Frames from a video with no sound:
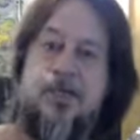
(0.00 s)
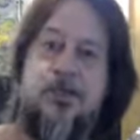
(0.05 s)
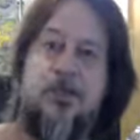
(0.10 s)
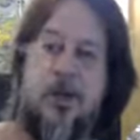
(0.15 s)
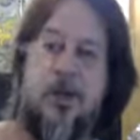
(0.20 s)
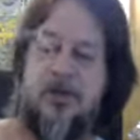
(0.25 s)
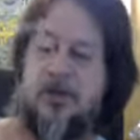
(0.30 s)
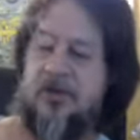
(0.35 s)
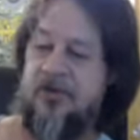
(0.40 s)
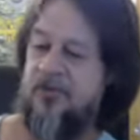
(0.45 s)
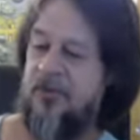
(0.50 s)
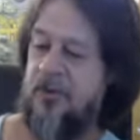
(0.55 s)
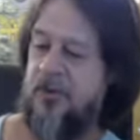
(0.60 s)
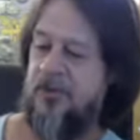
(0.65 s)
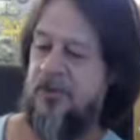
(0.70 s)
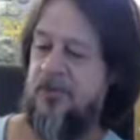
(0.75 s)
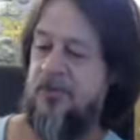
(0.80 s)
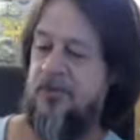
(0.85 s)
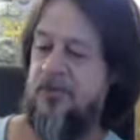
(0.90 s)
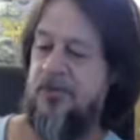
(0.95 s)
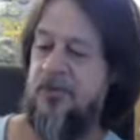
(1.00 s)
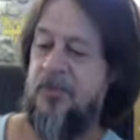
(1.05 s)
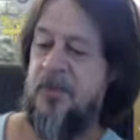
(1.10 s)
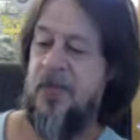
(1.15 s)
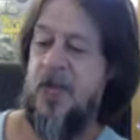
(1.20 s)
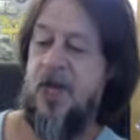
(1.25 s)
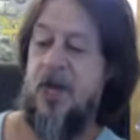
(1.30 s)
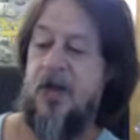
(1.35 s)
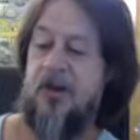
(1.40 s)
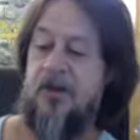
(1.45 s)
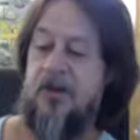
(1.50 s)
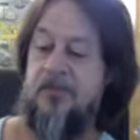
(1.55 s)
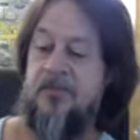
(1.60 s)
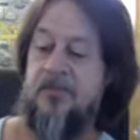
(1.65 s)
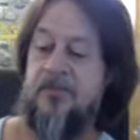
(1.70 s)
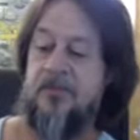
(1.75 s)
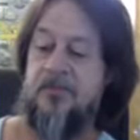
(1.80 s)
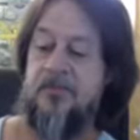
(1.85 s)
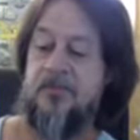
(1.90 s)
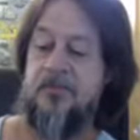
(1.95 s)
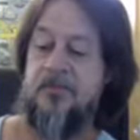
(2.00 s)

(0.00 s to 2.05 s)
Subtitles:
chocolate fondue, of